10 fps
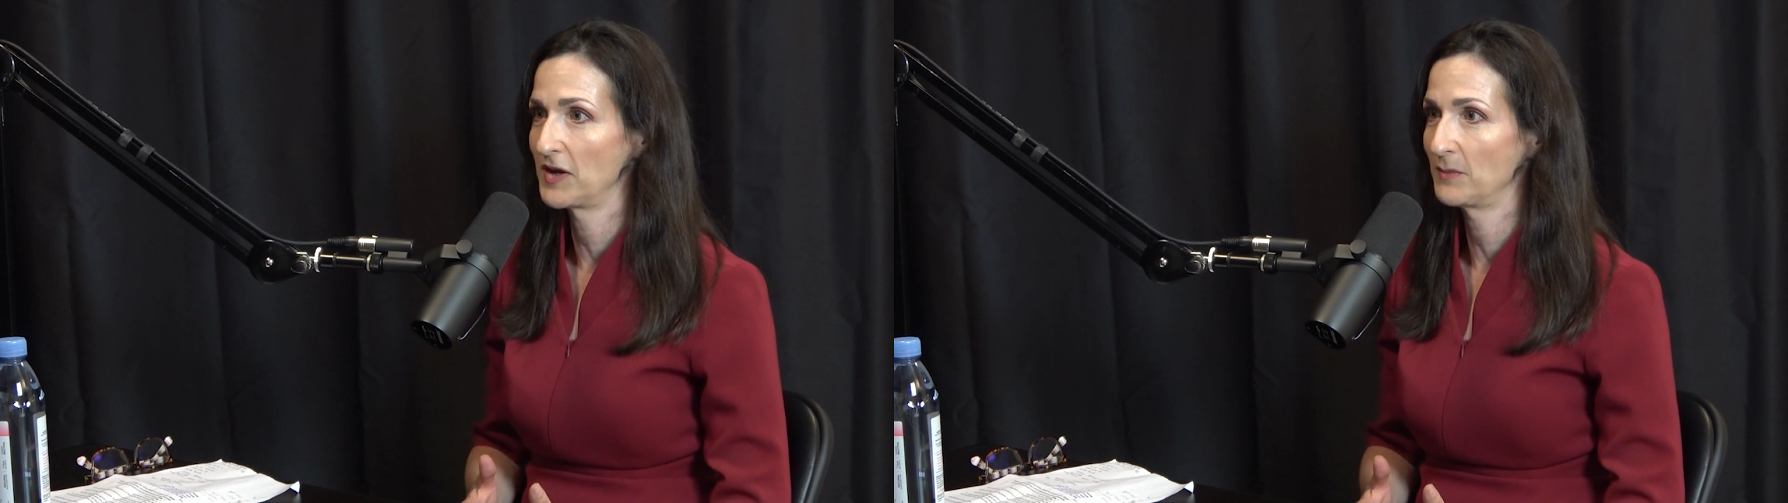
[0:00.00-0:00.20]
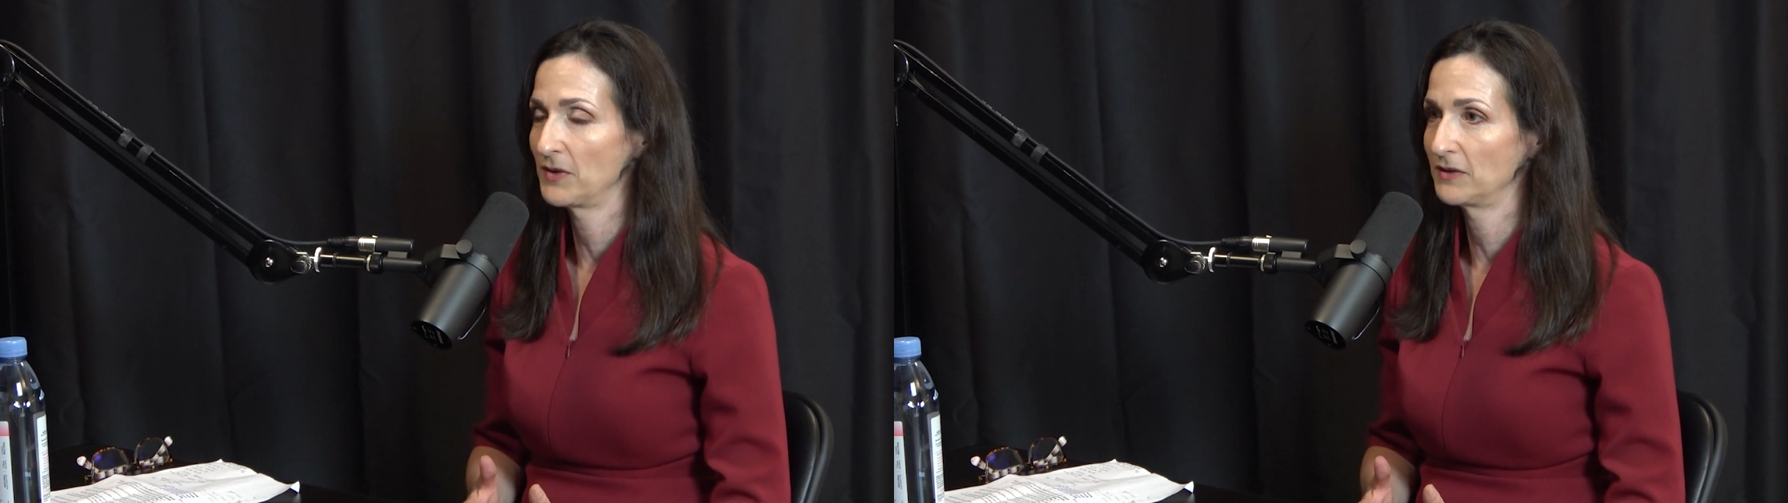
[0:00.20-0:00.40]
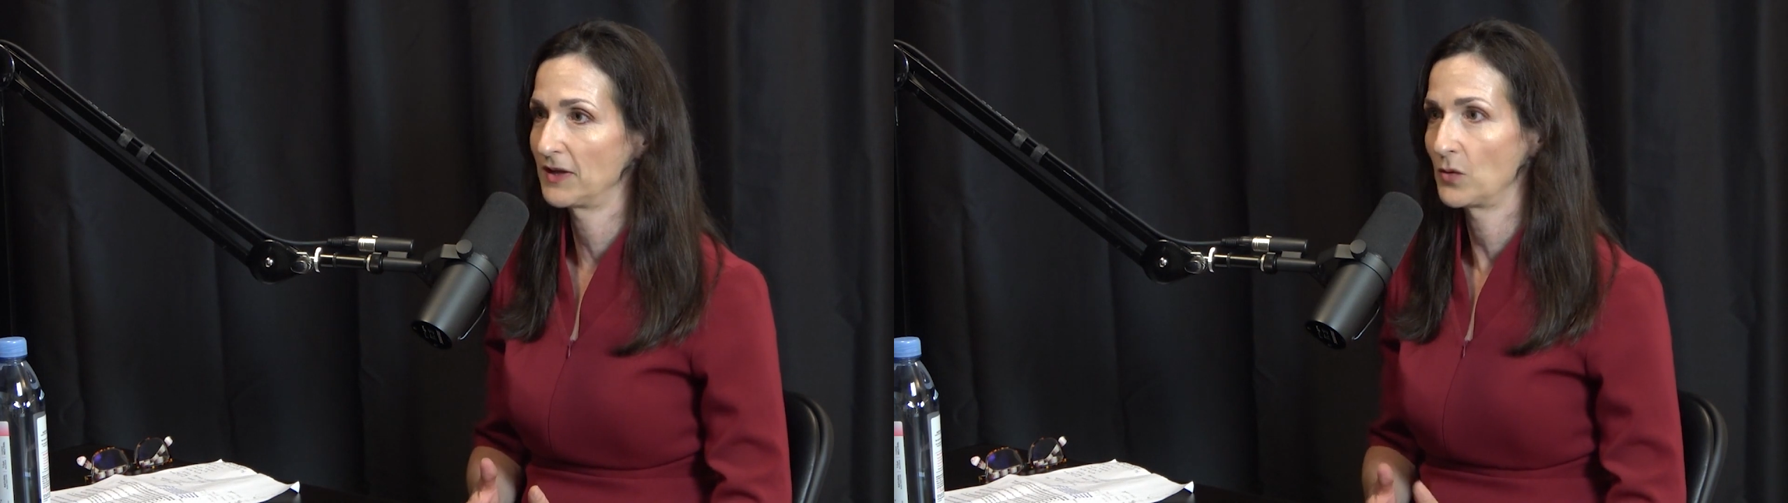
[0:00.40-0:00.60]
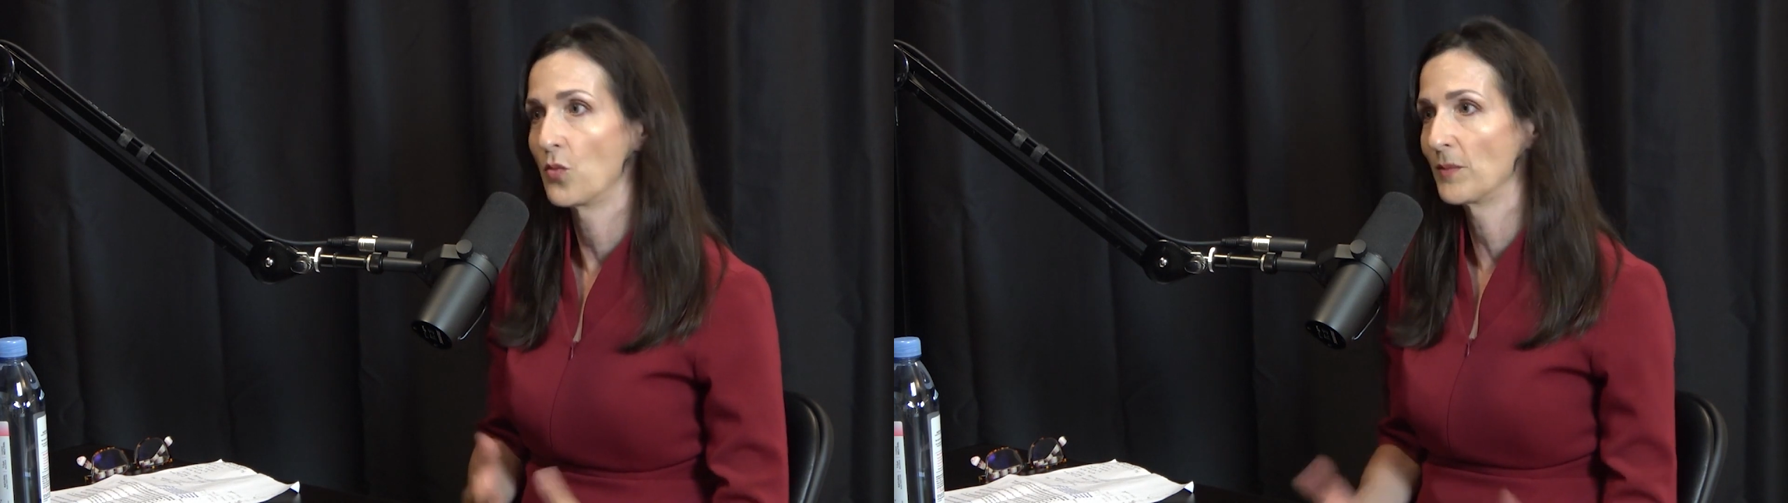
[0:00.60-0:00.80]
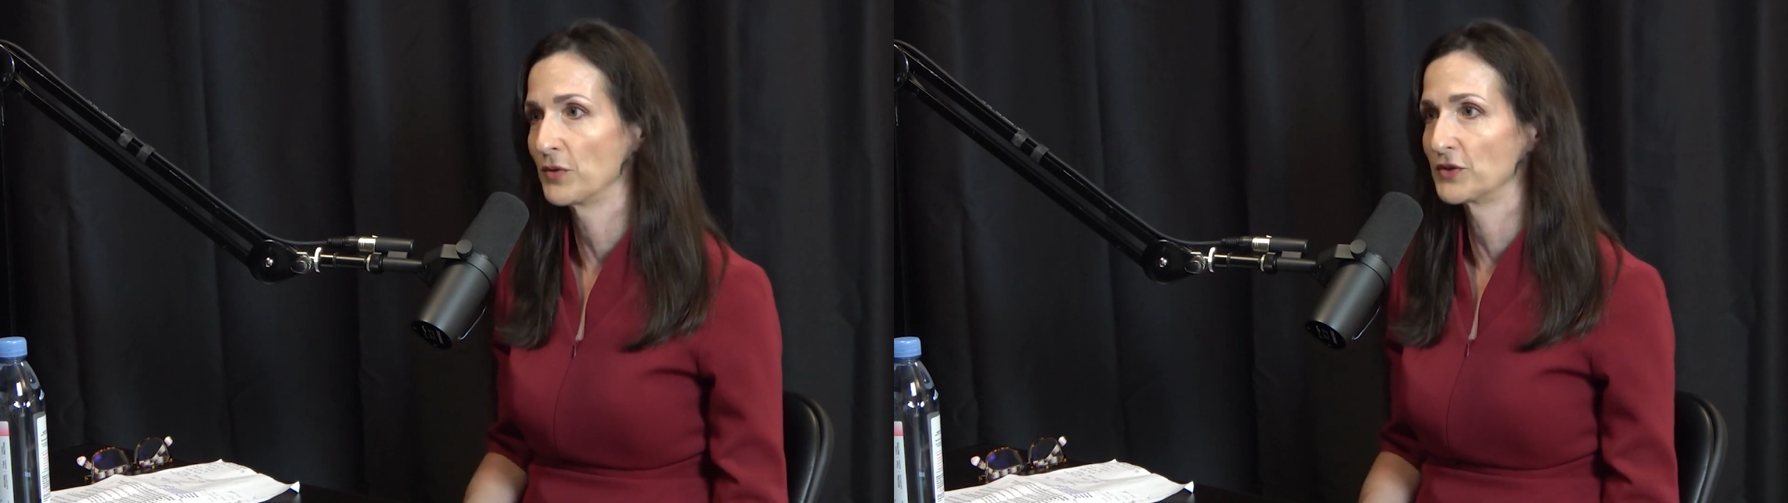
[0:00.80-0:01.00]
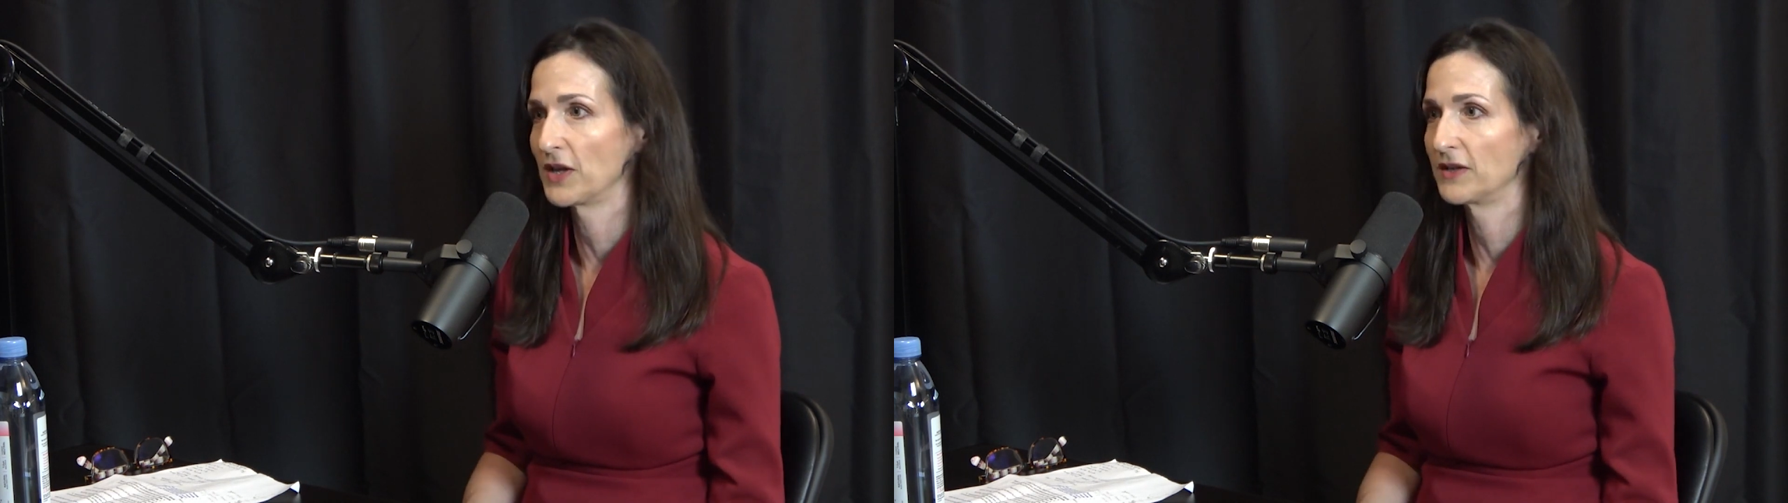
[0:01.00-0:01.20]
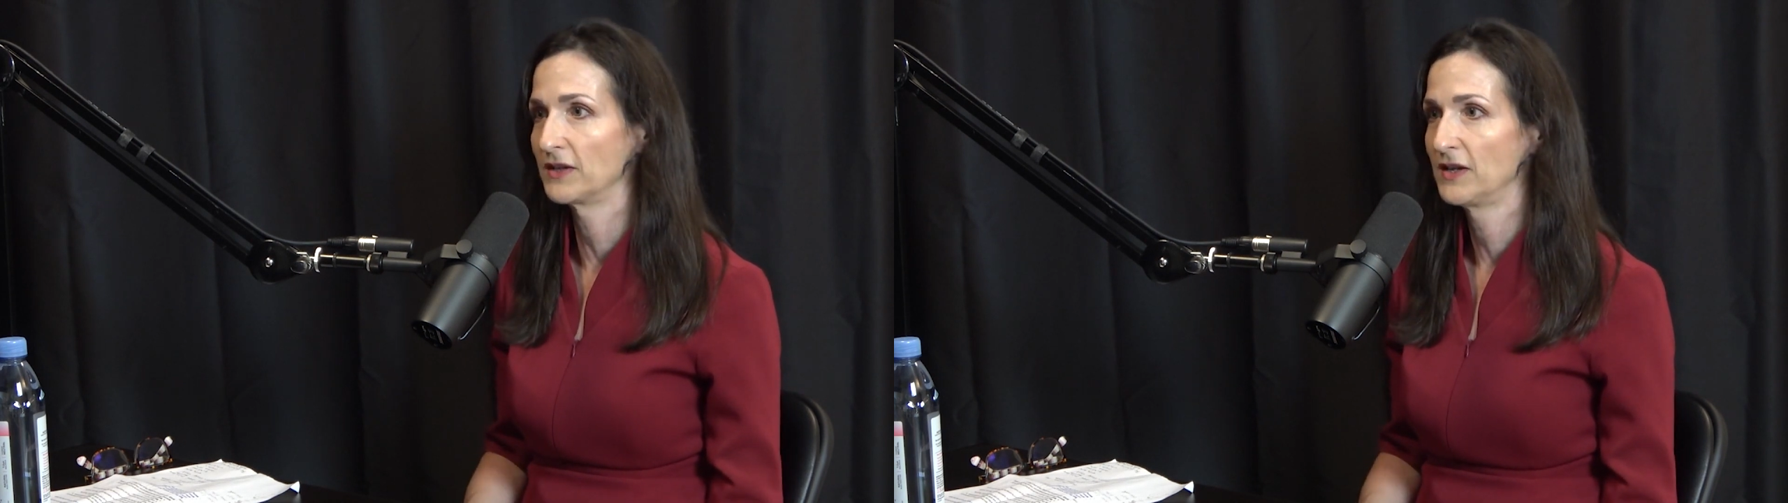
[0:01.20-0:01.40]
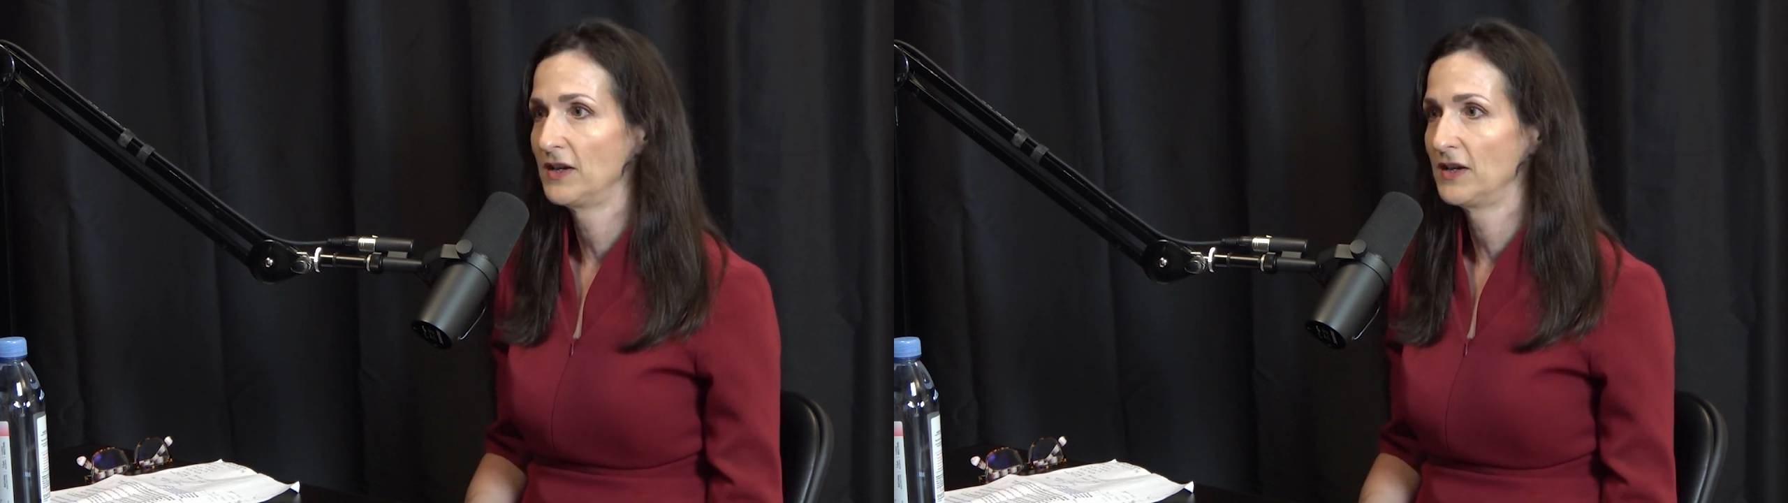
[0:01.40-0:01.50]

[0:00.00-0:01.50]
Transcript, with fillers: number, like 1%.